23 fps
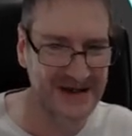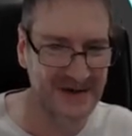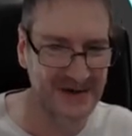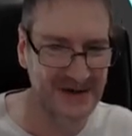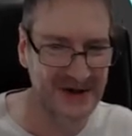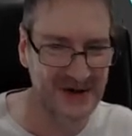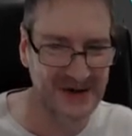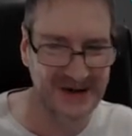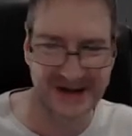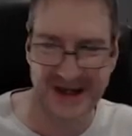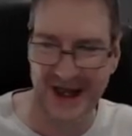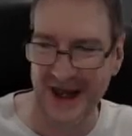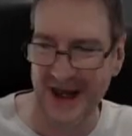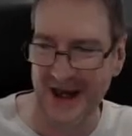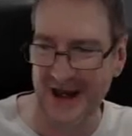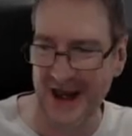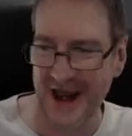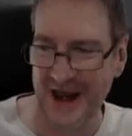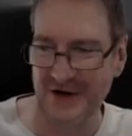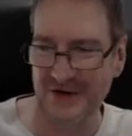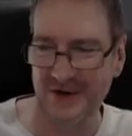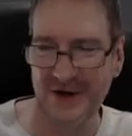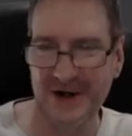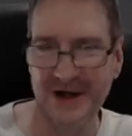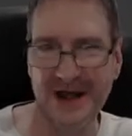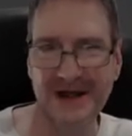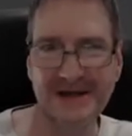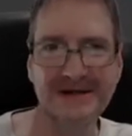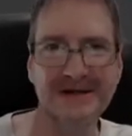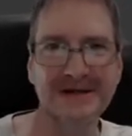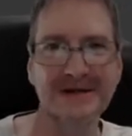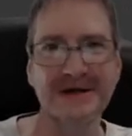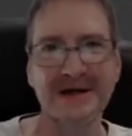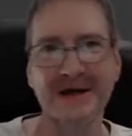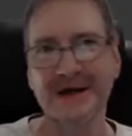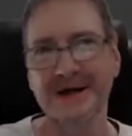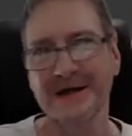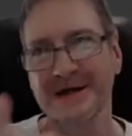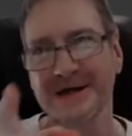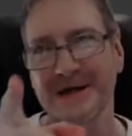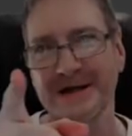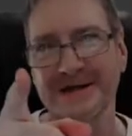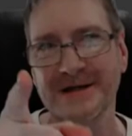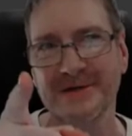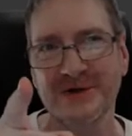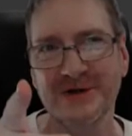Is that what you're saying, Android Lust?
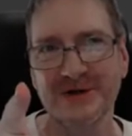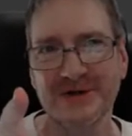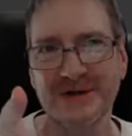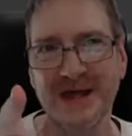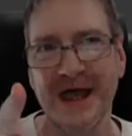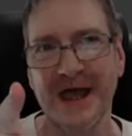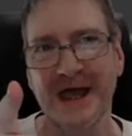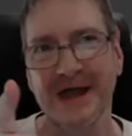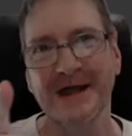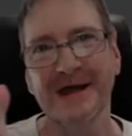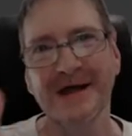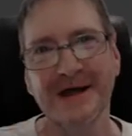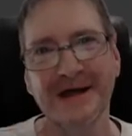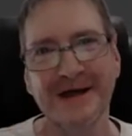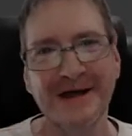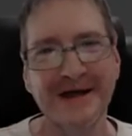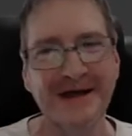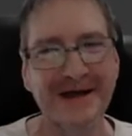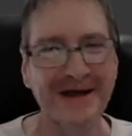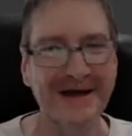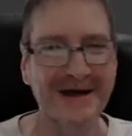Is that what you're saying?